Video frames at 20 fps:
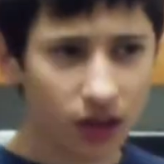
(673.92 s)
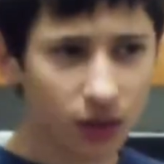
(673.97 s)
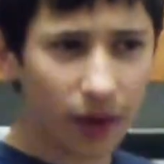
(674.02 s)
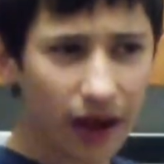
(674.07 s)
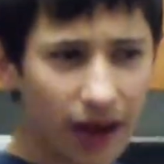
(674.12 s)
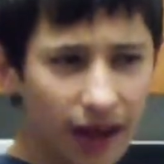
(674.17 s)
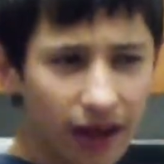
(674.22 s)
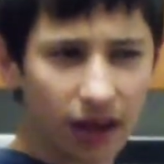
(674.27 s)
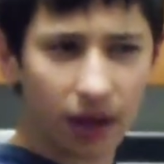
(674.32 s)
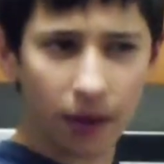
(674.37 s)
so we
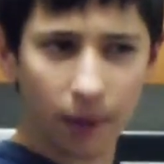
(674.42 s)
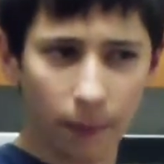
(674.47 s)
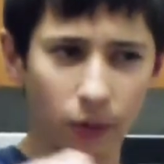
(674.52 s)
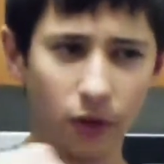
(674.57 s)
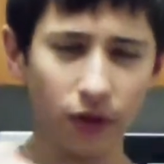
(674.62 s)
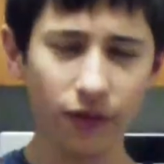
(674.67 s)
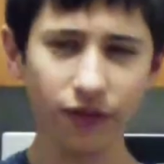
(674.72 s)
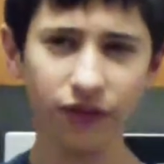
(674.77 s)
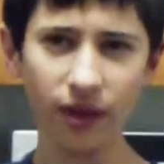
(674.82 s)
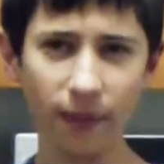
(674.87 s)
had to
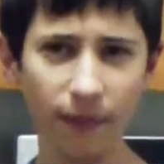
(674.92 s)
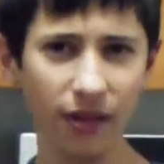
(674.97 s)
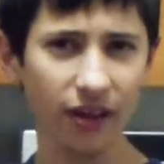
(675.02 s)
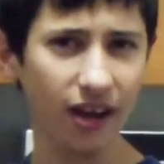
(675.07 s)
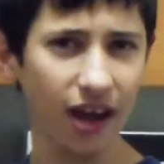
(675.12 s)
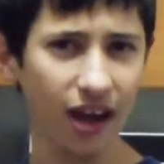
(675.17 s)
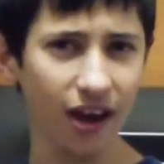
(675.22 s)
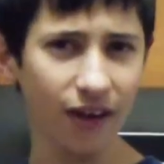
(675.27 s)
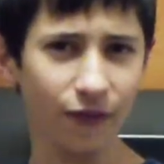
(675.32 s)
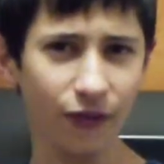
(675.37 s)
move some of the
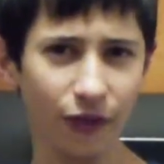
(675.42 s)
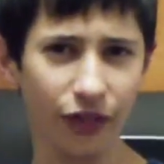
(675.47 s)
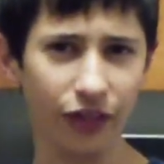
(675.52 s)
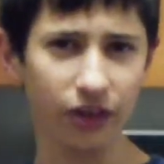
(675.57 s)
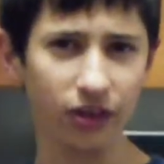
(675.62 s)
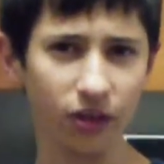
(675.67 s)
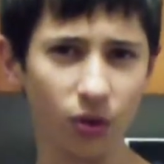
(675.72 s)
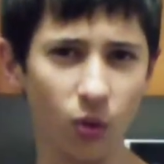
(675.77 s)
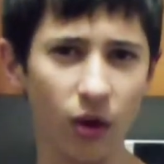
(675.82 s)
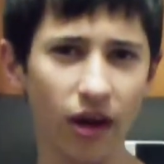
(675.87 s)
colorful
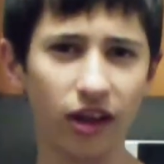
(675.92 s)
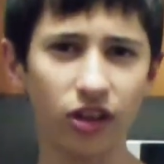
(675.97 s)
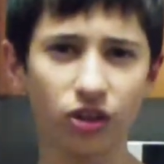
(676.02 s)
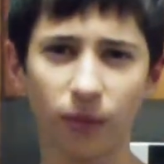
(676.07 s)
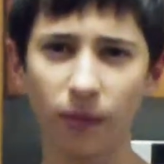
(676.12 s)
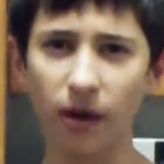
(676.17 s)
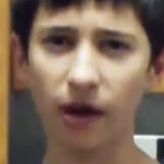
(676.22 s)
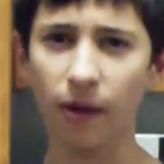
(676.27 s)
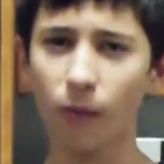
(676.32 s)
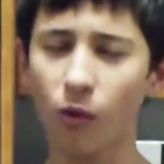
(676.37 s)
things away to make